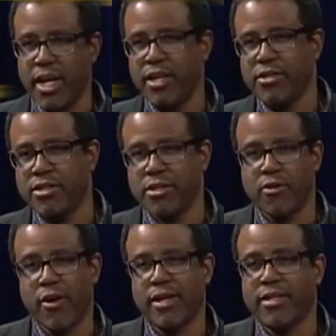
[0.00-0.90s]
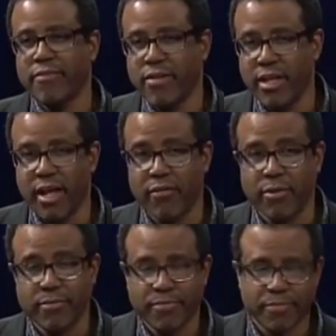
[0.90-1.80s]
or changes in your activity
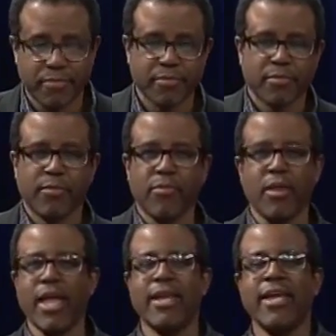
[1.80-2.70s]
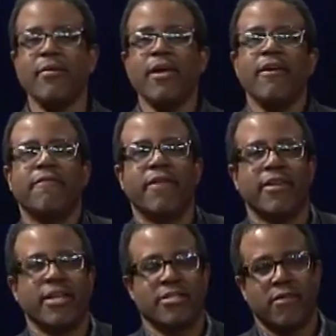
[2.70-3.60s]
level, any
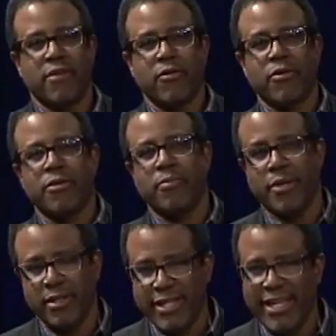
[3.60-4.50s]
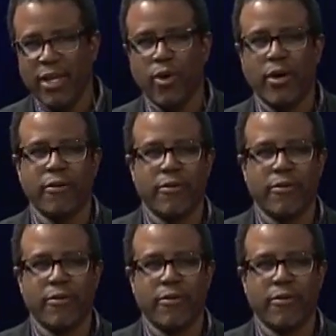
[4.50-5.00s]
feelings of irritability